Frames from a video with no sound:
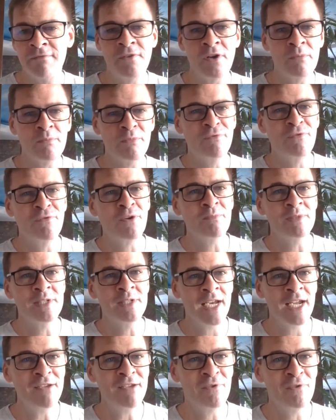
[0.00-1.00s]
from
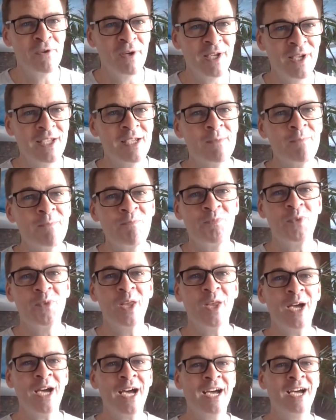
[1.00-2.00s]
slavery,
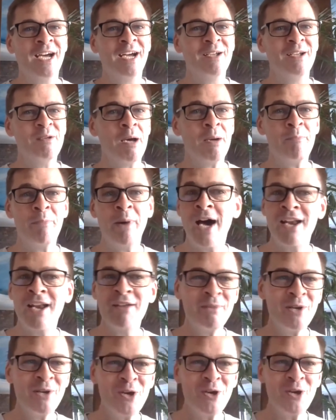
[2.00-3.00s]
a
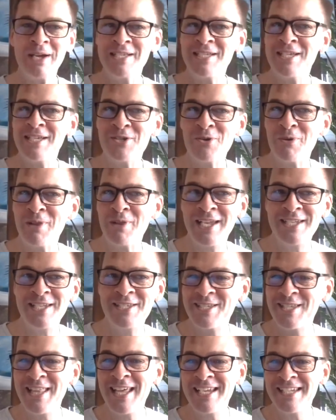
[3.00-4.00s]
part of me always says, oh,
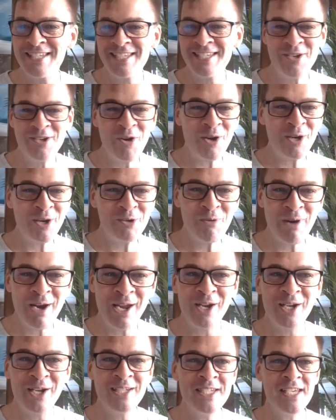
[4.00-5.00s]
that's not a
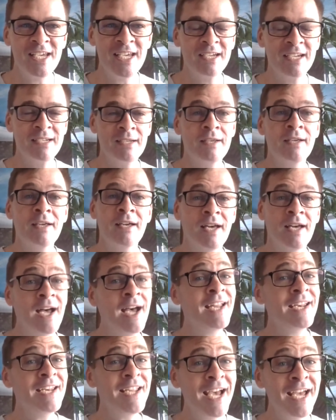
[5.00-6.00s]
great idea.
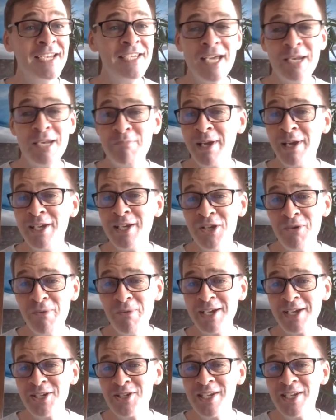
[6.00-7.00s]
And yet, Ben,
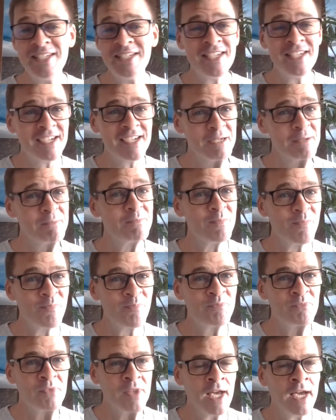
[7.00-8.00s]
you actually did it.
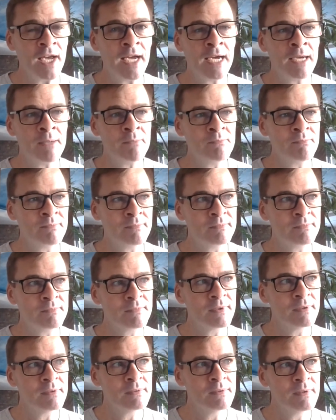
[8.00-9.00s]
Um,
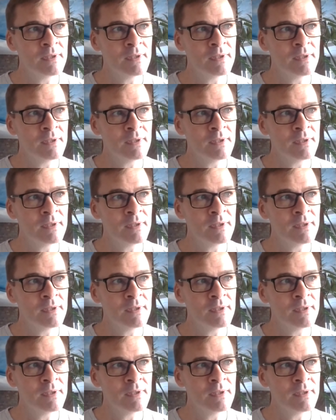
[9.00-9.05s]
